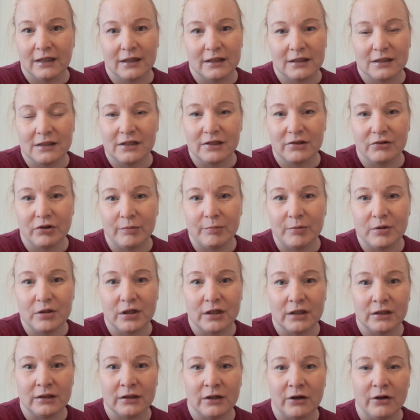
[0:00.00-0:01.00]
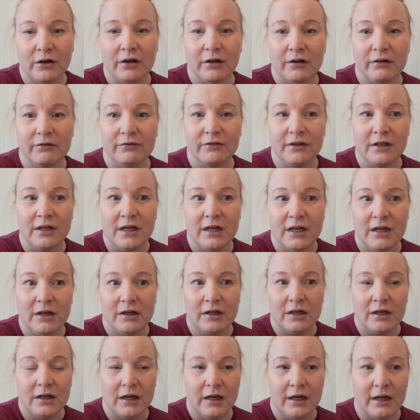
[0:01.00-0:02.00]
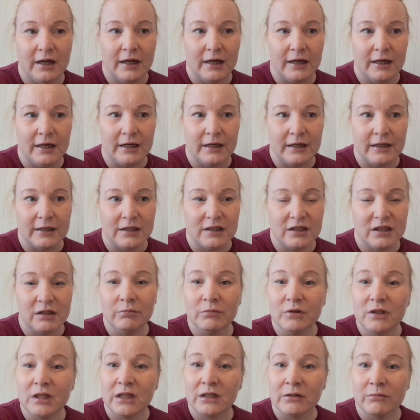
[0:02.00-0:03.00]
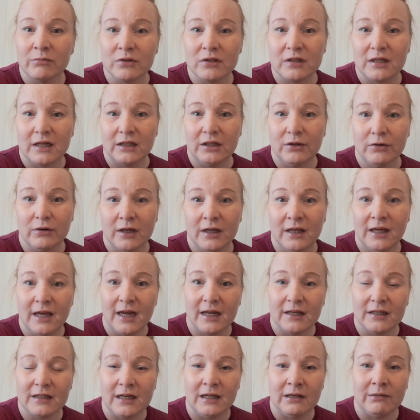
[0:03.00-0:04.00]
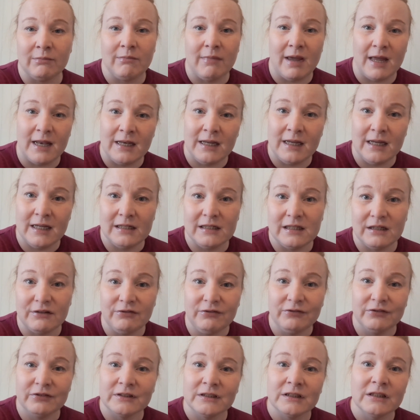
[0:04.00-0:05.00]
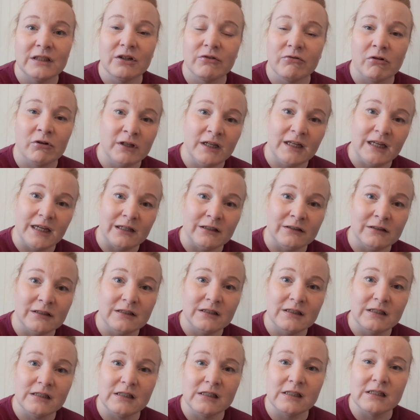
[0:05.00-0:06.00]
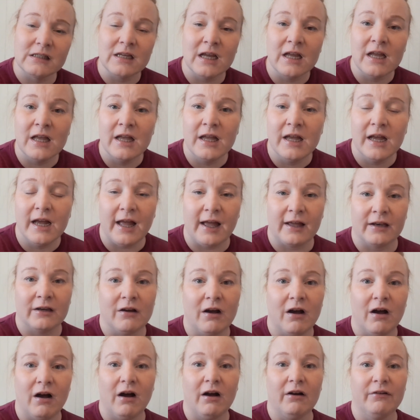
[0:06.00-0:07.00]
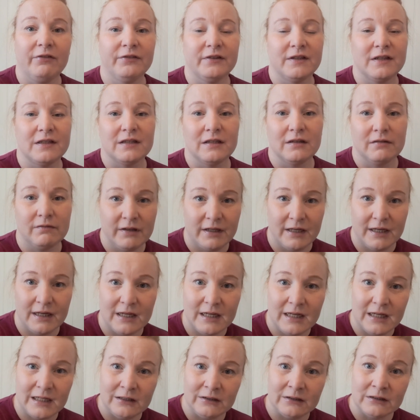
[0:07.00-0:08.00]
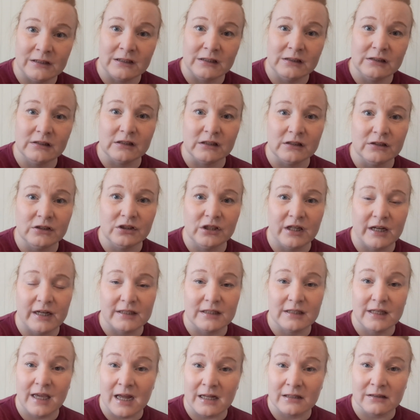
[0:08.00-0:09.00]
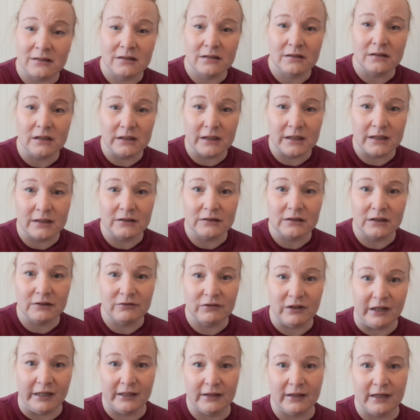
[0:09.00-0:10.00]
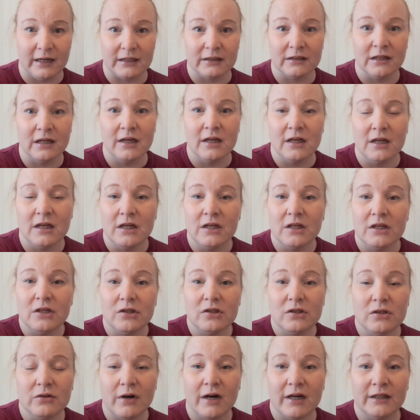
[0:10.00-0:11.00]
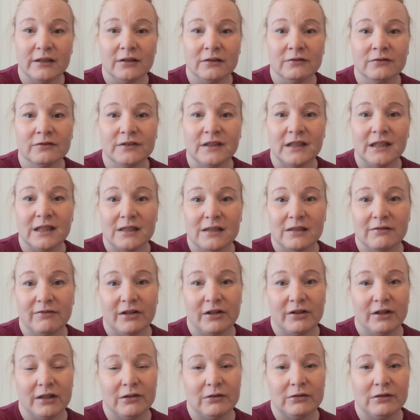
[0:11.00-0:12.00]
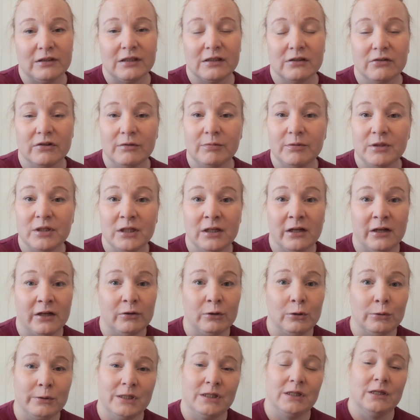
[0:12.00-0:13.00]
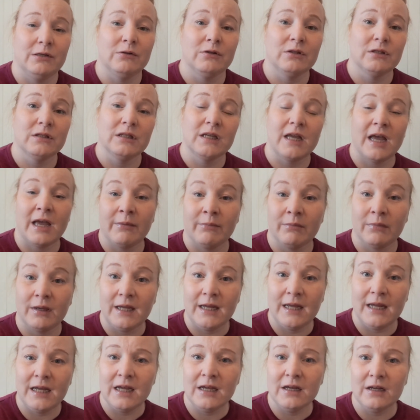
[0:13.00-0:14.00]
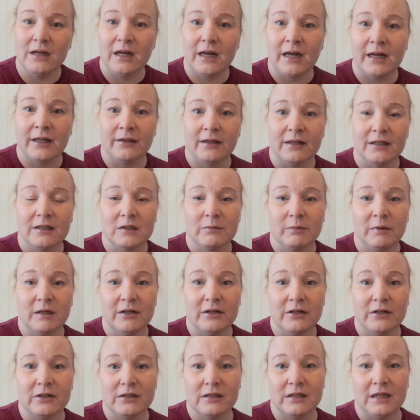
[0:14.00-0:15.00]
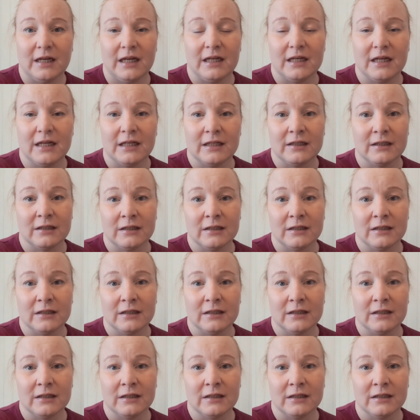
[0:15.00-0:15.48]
a description of symptoms that you can get in many different chronic illnesses and after severe illness such as cancer and stuff like that. So I don't think it's a very good description. I always use ME, and that's because it